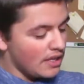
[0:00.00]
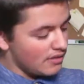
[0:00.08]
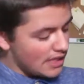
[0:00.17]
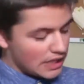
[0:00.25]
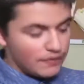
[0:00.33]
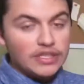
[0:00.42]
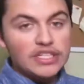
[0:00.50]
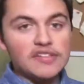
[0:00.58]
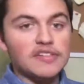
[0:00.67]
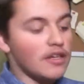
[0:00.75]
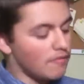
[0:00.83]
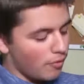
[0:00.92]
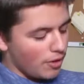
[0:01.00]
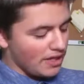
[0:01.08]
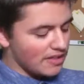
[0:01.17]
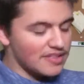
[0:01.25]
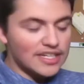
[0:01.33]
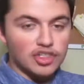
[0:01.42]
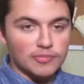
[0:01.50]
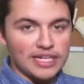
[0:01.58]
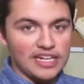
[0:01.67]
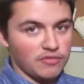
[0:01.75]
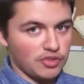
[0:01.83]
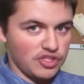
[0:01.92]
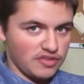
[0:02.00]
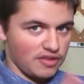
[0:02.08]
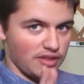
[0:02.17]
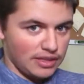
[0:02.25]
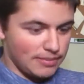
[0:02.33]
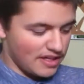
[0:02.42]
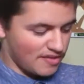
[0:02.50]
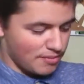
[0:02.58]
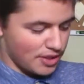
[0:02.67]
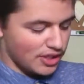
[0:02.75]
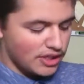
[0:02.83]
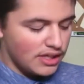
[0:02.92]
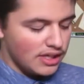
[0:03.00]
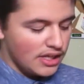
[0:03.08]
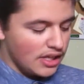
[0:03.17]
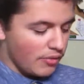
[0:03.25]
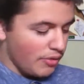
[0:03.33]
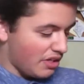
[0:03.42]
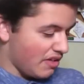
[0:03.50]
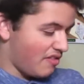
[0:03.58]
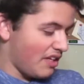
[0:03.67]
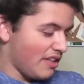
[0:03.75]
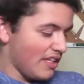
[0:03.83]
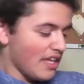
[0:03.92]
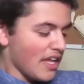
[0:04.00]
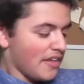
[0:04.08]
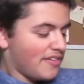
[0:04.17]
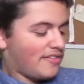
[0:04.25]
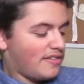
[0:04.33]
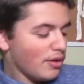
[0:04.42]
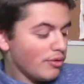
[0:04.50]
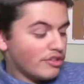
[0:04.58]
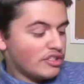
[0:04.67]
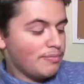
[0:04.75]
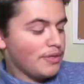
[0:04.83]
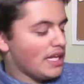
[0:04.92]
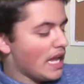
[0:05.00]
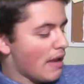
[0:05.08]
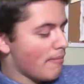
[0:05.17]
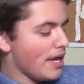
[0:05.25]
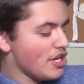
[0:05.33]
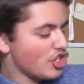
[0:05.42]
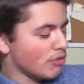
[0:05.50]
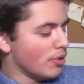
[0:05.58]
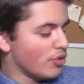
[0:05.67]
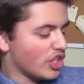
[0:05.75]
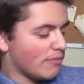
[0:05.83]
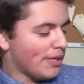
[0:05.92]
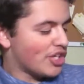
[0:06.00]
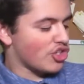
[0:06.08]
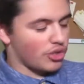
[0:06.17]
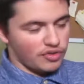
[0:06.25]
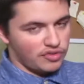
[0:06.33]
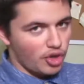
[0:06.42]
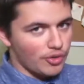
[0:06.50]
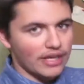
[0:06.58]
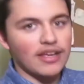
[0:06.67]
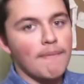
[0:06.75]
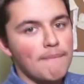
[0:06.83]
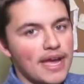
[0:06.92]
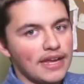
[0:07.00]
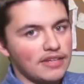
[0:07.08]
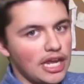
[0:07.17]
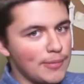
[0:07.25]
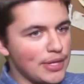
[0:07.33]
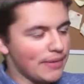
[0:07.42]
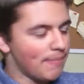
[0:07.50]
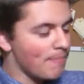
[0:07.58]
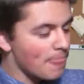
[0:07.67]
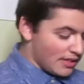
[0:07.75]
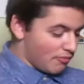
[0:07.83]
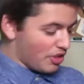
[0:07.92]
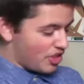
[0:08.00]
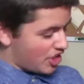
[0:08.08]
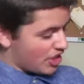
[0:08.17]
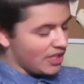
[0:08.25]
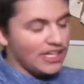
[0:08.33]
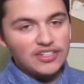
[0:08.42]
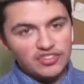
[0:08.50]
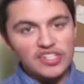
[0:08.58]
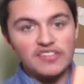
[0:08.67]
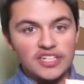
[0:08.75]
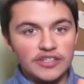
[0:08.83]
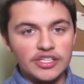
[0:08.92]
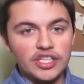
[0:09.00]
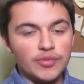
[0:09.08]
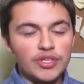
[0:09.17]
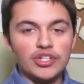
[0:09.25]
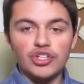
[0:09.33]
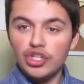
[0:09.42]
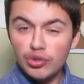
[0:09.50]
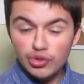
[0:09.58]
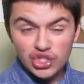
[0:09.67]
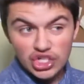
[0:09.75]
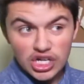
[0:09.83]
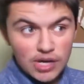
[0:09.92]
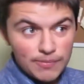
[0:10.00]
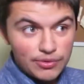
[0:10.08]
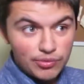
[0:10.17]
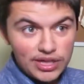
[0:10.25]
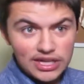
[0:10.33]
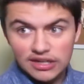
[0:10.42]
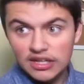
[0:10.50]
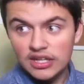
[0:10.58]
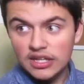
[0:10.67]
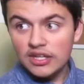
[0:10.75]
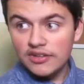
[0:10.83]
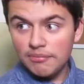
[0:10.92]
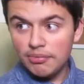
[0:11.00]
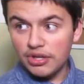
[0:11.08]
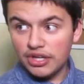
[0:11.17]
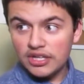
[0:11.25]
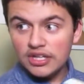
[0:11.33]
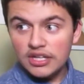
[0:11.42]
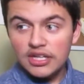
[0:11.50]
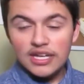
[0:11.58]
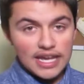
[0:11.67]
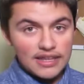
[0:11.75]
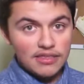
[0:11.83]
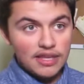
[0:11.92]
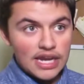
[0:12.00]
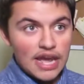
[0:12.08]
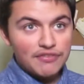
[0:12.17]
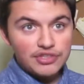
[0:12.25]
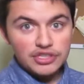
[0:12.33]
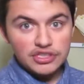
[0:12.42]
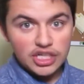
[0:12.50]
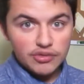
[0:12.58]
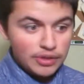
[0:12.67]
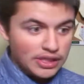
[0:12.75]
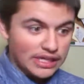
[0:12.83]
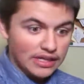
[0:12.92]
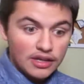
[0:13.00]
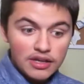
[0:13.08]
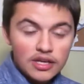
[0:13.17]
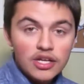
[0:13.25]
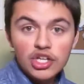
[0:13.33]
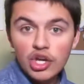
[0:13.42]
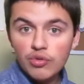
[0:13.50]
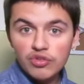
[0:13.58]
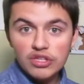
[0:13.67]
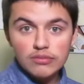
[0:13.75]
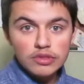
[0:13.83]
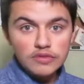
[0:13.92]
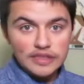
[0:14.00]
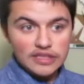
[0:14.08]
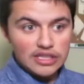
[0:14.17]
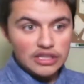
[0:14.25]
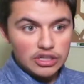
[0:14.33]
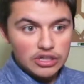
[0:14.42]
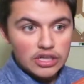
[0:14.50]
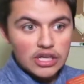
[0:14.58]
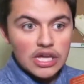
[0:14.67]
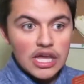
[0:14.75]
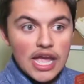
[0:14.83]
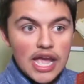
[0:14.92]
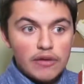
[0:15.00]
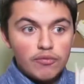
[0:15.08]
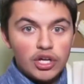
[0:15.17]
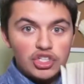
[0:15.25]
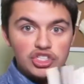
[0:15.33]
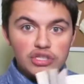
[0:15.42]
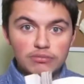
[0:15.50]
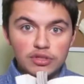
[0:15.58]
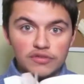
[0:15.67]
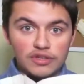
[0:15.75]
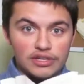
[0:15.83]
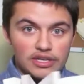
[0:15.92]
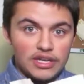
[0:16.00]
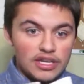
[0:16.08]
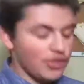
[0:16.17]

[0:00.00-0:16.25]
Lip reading: Then if we just avoid the centerpiece, which is the best part, we can see the soon-to-be a major motion picture starring Matt Damon, which is just telling the reader, you should come and read the book. And then after you're done reading, go to the movie theater and watch the movie.